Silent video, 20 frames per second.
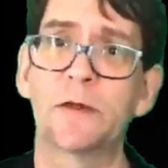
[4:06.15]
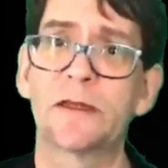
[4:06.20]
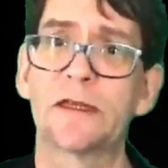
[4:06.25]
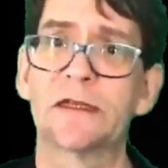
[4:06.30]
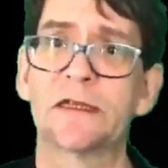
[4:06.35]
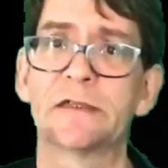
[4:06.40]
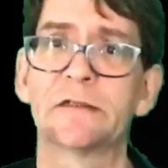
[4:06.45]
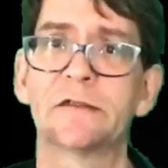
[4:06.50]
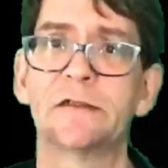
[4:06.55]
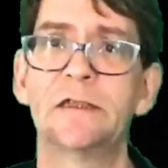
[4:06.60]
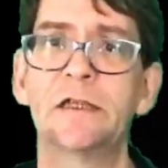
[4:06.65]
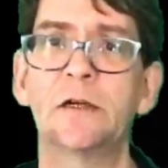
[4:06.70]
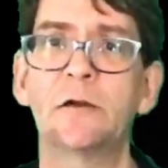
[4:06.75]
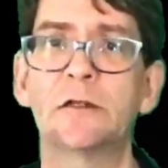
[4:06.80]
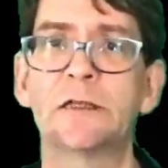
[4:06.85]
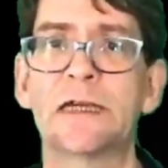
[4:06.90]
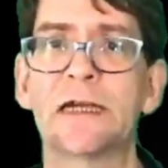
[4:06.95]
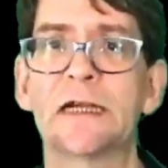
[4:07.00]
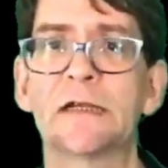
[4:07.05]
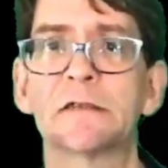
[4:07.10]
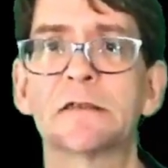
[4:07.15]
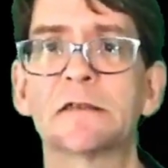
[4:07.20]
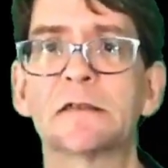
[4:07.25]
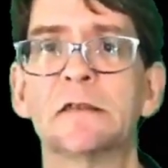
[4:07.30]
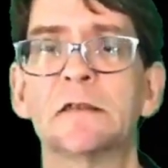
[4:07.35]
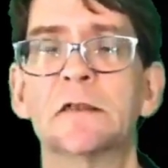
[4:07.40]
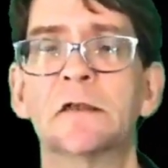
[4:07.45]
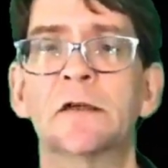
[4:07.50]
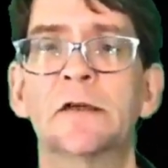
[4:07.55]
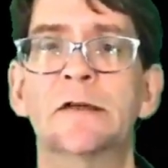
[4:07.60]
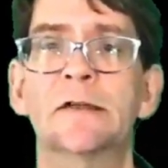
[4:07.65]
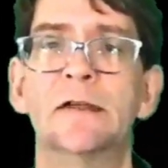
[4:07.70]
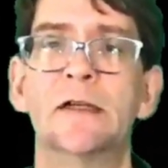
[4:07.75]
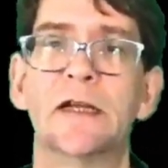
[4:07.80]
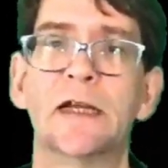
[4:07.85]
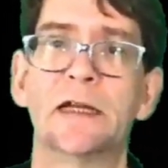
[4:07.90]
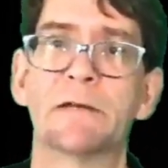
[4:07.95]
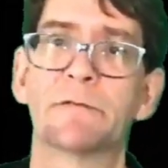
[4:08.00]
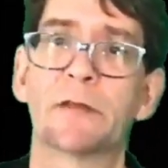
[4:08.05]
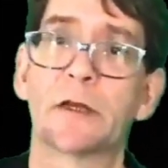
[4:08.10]
within its nucleus.
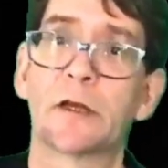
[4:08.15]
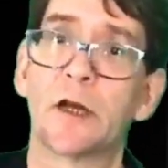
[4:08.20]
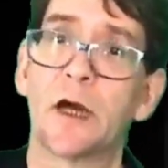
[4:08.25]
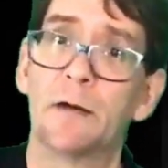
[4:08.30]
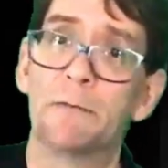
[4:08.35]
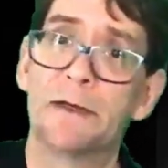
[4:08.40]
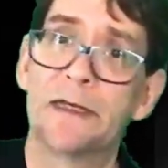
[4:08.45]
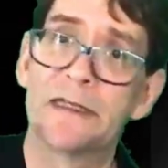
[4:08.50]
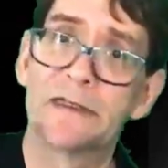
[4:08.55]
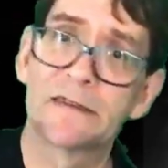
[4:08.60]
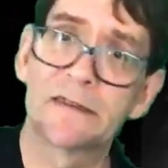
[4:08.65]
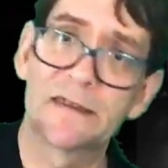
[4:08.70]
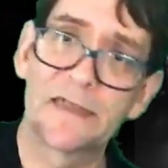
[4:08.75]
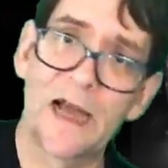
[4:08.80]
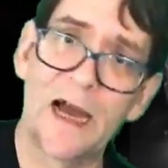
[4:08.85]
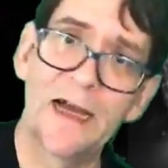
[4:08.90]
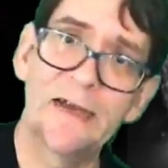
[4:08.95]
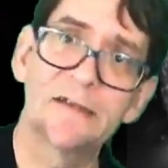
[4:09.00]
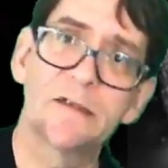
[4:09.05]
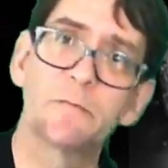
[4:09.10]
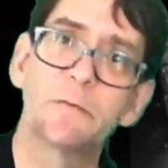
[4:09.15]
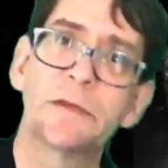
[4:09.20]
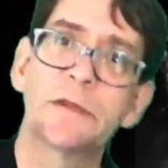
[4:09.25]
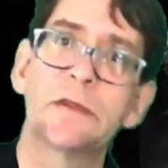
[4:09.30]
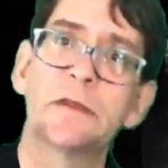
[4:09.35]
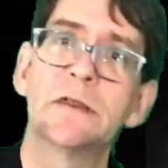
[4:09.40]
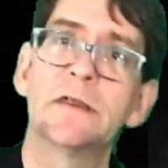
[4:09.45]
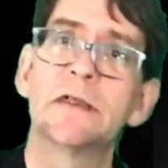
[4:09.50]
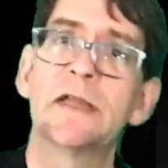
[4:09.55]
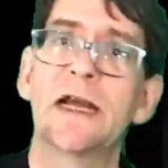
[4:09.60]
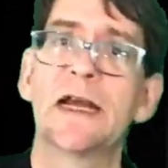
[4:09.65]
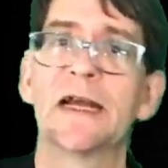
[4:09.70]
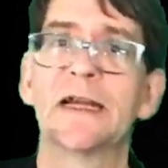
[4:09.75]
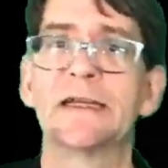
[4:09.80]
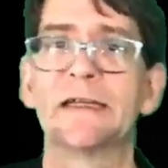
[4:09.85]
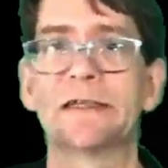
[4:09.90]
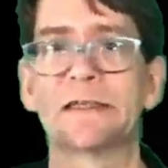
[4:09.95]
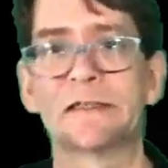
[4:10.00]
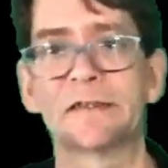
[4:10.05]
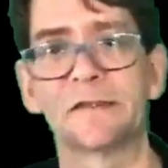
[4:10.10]
If the comet is sizable
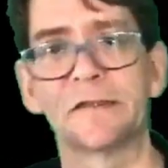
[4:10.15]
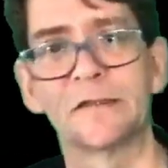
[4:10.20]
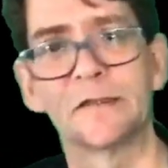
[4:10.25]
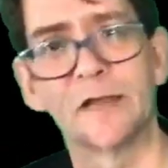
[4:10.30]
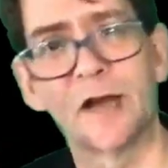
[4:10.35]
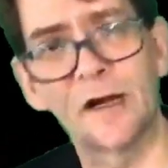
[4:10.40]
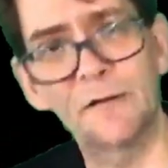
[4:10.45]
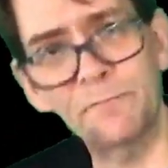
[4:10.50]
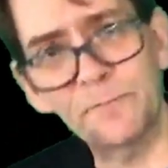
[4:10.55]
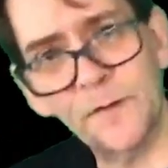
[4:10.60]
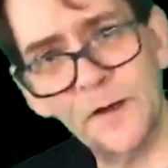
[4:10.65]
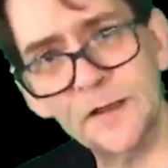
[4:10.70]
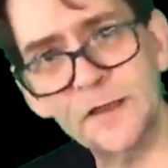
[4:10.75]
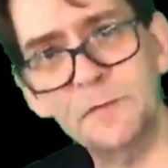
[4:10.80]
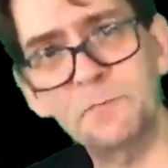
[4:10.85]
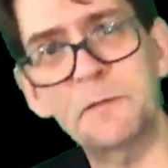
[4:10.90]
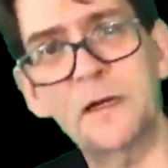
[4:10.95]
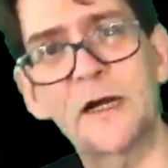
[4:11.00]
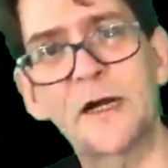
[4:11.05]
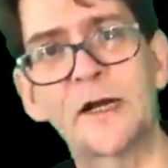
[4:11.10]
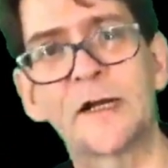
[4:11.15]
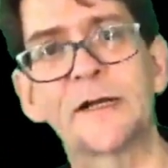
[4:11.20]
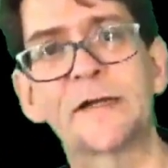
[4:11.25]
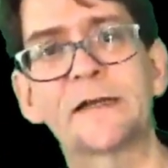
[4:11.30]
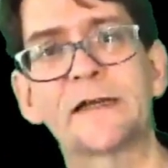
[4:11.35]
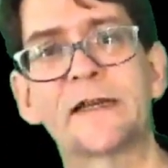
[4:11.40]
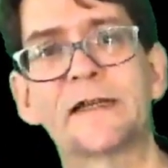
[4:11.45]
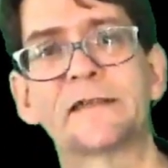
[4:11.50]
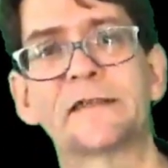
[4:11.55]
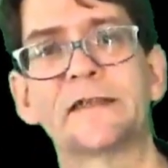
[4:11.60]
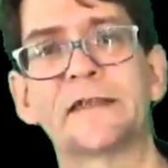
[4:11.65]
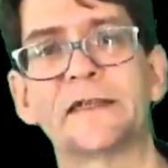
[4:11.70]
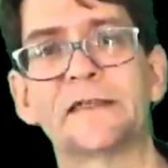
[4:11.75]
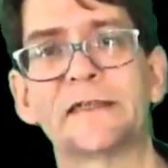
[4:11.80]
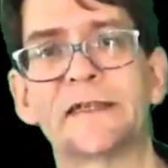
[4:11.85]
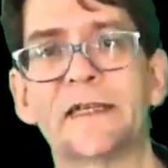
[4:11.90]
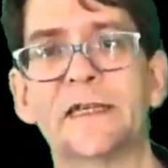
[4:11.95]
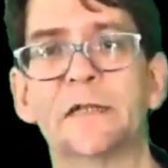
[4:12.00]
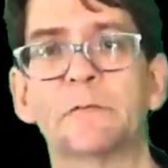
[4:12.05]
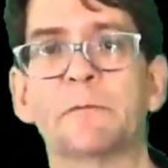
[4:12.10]
and it does not fall apart as it
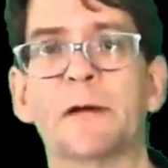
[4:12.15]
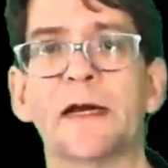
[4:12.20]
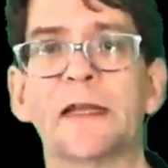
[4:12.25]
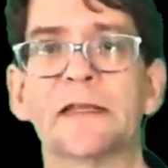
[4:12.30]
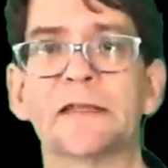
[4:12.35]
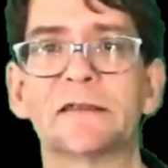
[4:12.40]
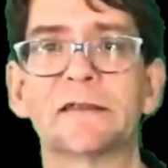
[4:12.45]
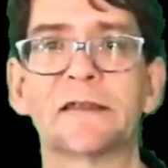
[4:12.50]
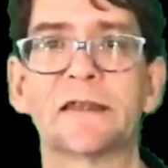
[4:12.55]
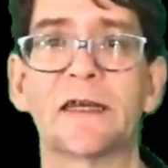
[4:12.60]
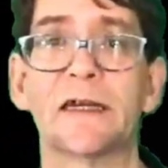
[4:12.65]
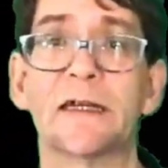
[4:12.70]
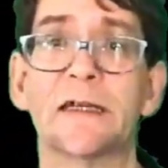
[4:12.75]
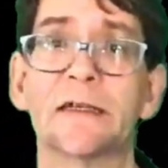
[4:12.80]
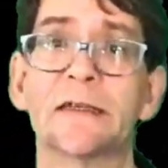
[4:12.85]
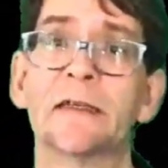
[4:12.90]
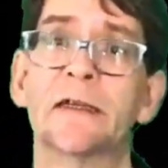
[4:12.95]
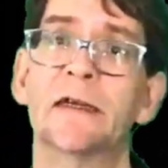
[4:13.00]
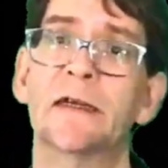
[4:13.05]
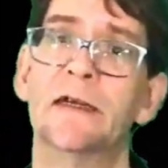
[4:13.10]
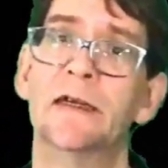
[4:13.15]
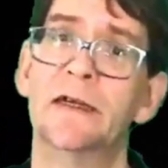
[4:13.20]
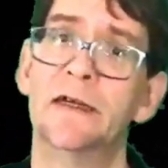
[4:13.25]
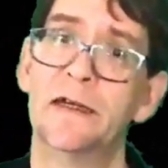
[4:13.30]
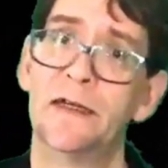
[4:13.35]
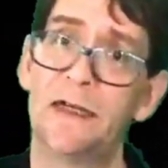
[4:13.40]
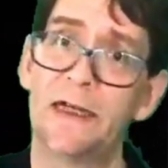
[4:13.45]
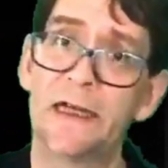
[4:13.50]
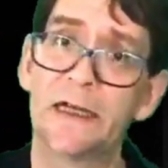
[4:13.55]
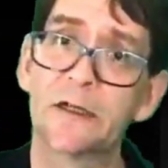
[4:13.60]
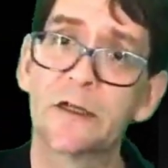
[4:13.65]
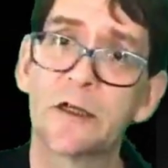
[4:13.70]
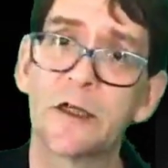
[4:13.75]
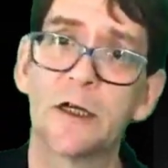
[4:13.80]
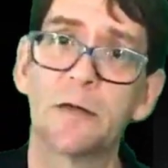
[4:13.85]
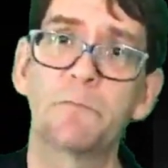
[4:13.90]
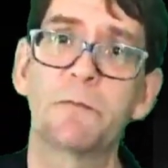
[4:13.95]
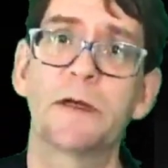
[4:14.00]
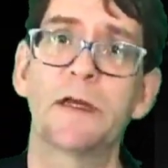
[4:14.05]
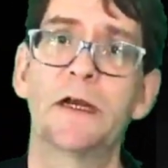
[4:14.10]
is heated by the sun, it
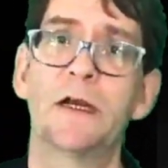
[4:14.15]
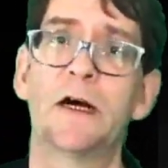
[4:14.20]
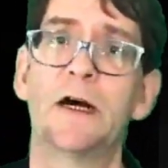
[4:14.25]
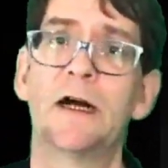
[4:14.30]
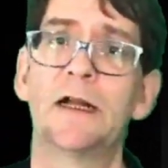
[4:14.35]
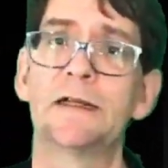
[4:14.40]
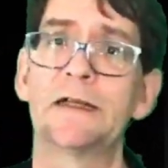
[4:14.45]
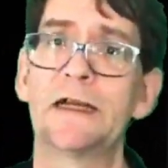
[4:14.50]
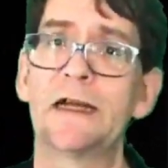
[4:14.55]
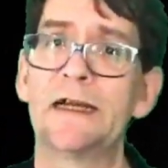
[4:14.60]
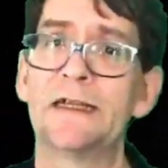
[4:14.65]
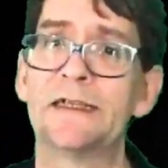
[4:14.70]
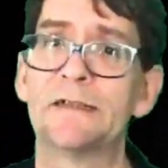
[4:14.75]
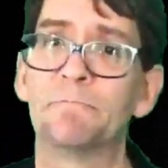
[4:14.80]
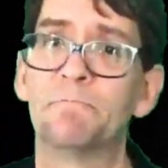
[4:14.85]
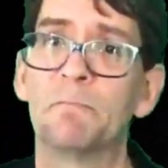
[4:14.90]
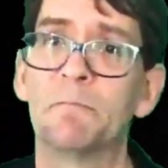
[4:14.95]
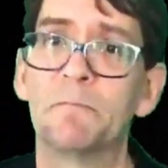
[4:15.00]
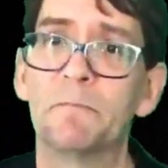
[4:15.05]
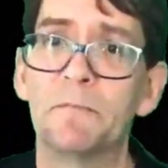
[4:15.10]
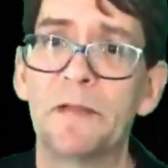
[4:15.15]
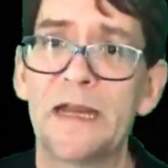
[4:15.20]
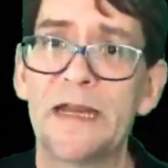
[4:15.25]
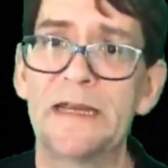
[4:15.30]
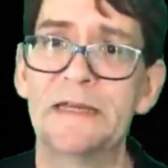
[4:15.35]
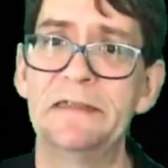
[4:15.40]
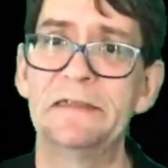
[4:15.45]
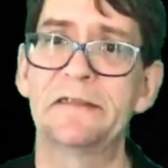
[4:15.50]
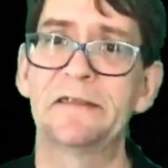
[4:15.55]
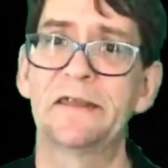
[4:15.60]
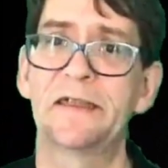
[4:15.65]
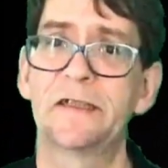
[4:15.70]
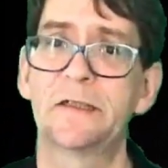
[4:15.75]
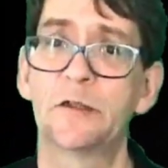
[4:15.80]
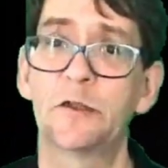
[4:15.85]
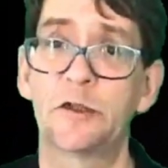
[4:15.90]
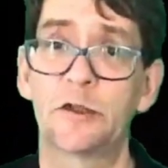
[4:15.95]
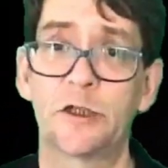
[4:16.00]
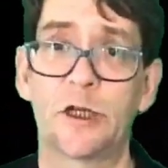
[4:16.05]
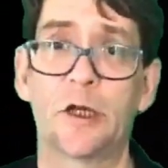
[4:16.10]
could put on an amazing
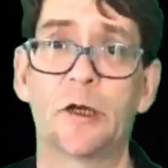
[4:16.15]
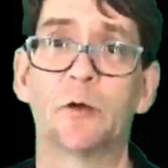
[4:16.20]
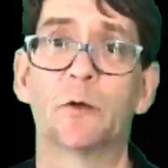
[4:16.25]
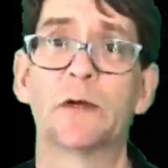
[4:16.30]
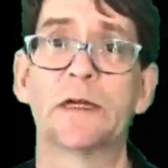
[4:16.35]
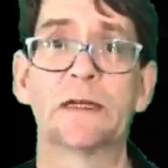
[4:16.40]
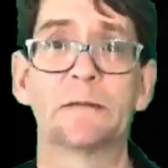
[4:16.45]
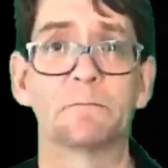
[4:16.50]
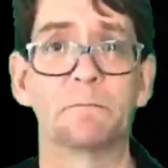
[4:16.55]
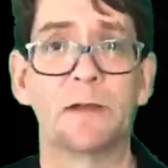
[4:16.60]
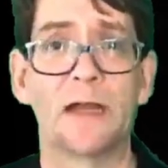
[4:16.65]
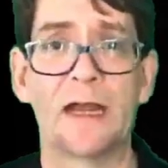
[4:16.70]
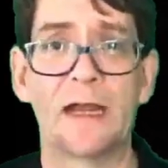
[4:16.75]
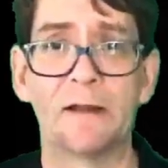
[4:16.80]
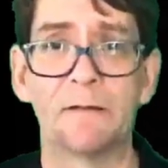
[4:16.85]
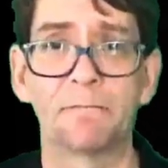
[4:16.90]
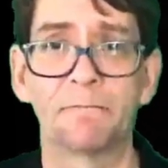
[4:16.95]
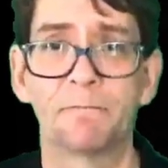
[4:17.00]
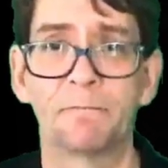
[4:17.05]
show in May.